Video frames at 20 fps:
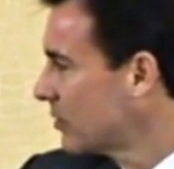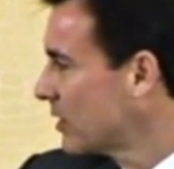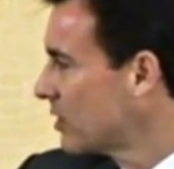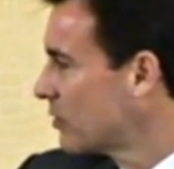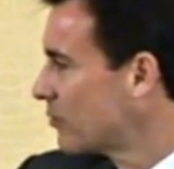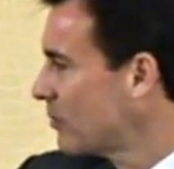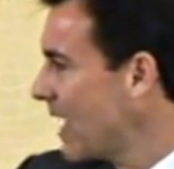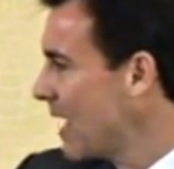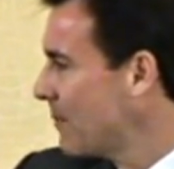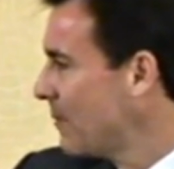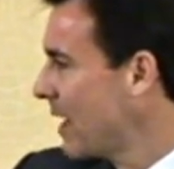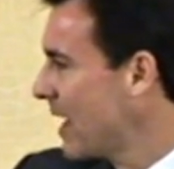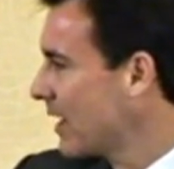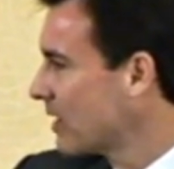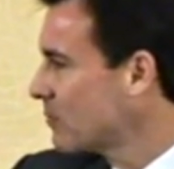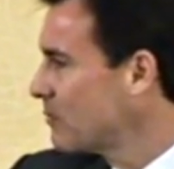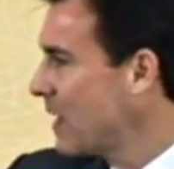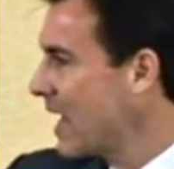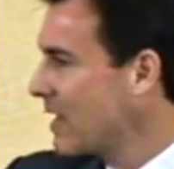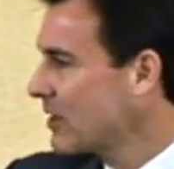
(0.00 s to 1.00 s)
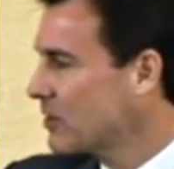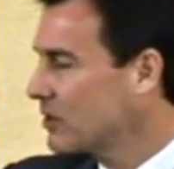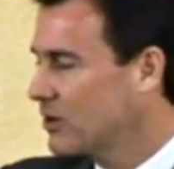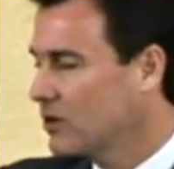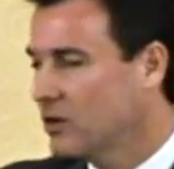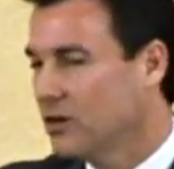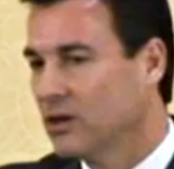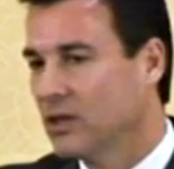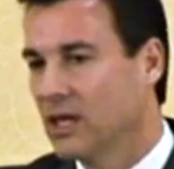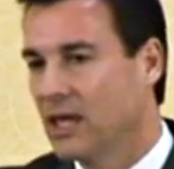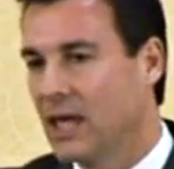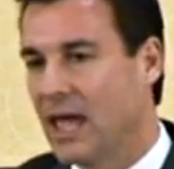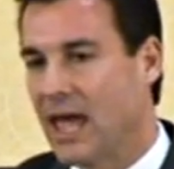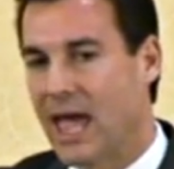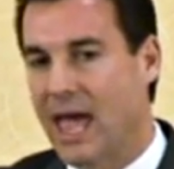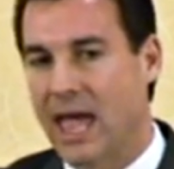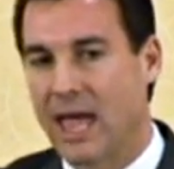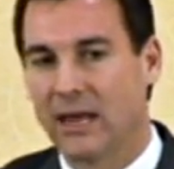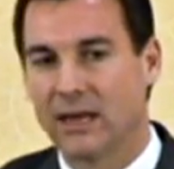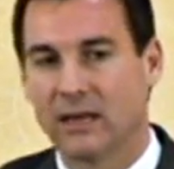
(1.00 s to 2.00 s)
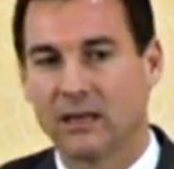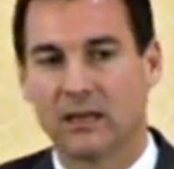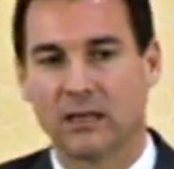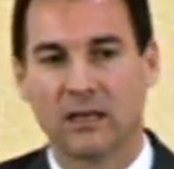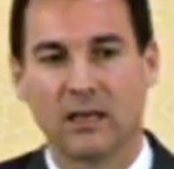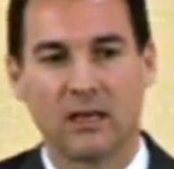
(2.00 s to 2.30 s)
his rabbi, his master, and